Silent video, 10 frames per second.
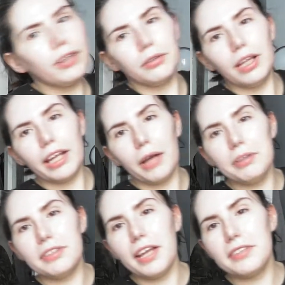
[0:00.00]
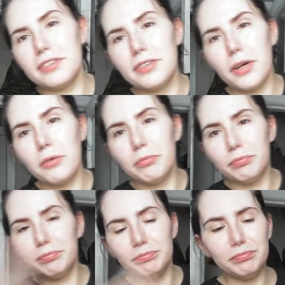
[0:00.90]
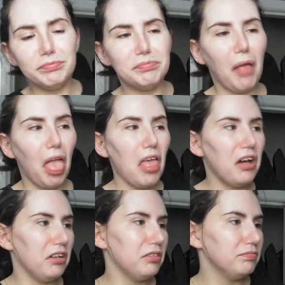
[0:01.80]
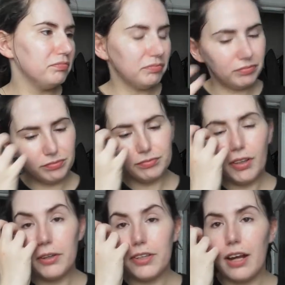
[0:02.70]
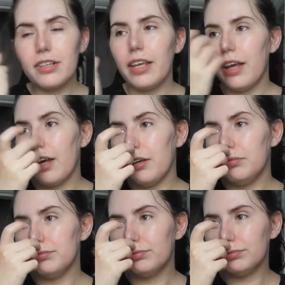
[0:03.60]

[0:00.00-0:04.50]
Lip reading: don't like how it tastes though. Oh, there's actually oh,